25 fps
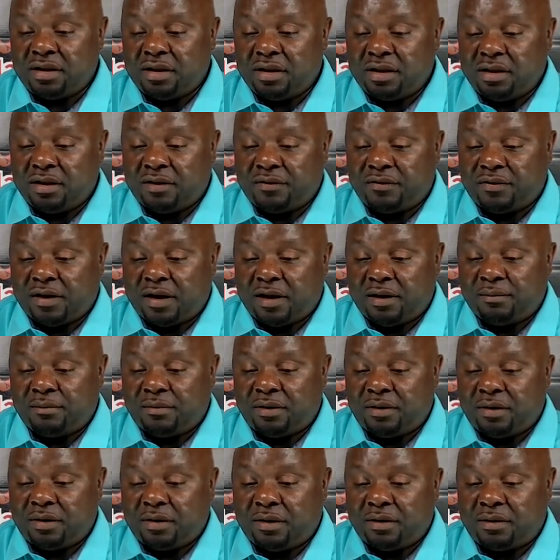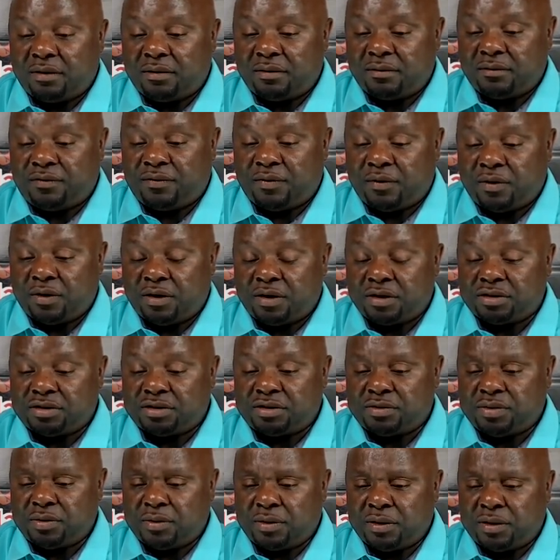if I'm on for
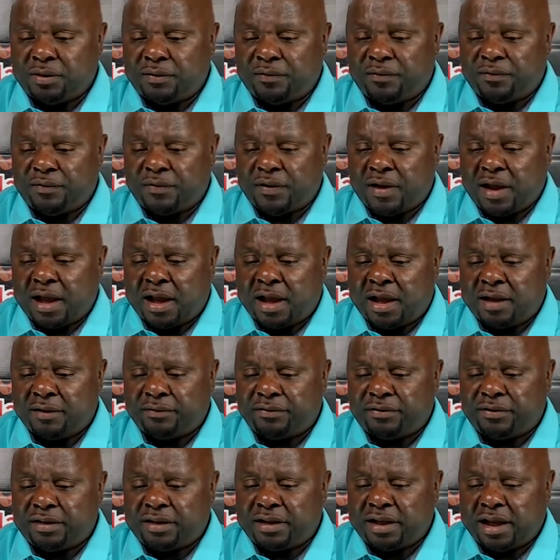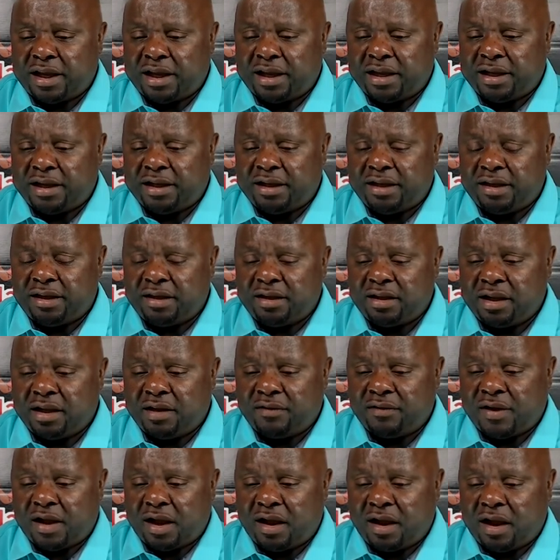25K,
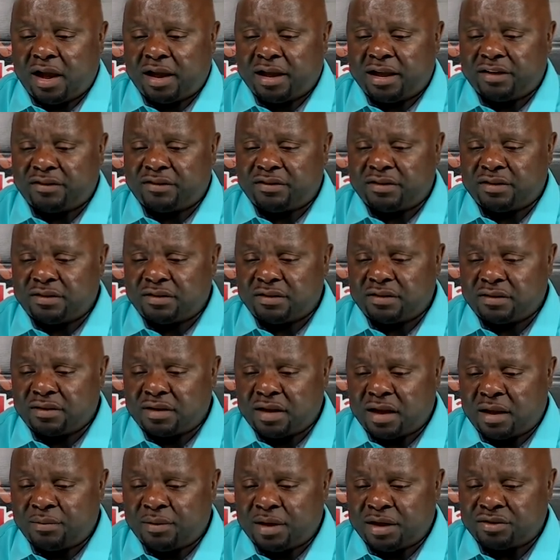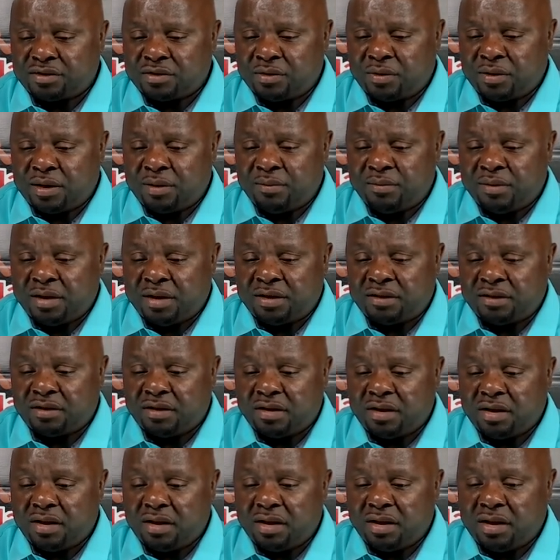if I, I guess, I'm not sure what he means,
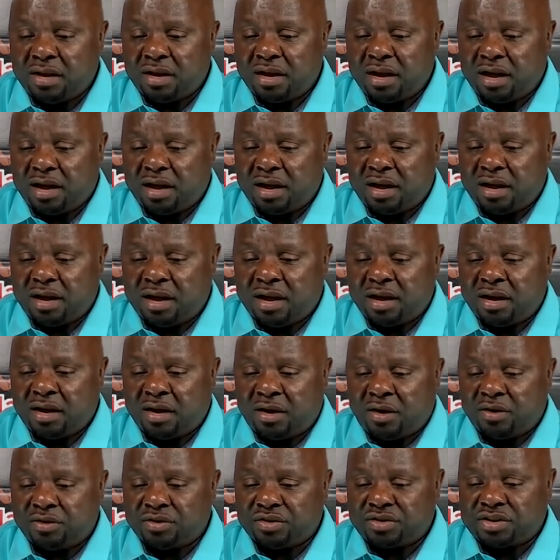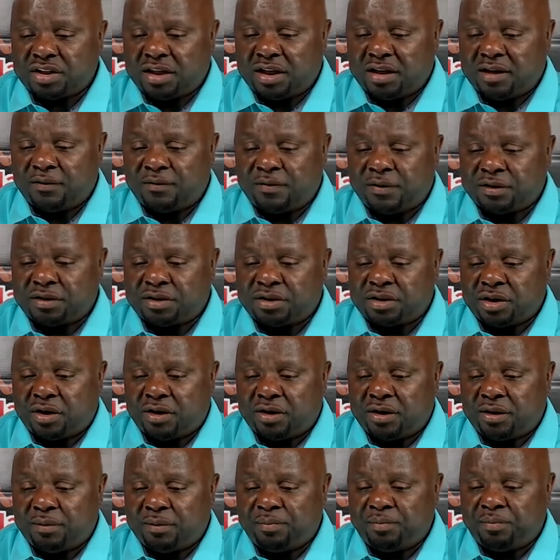and wholesaler for
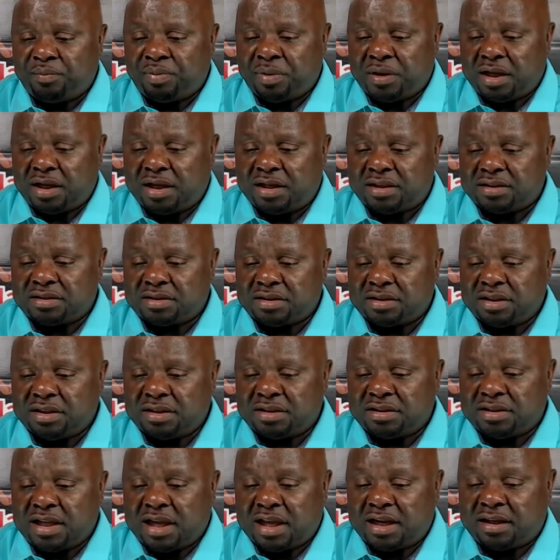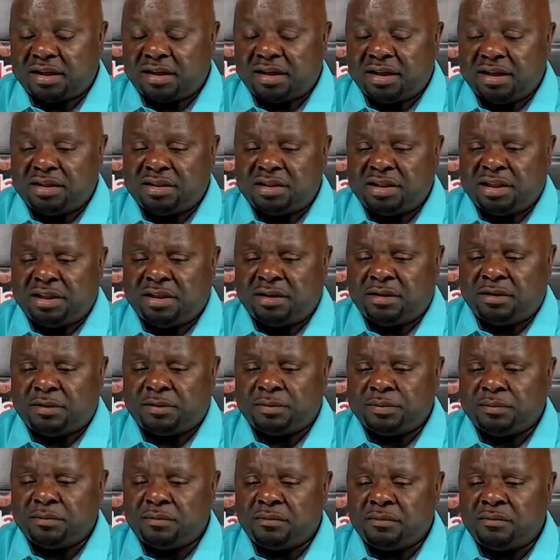30 plus, is that a good
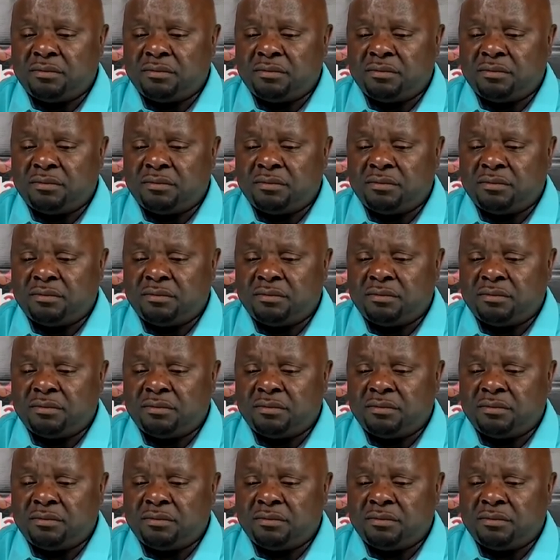deal?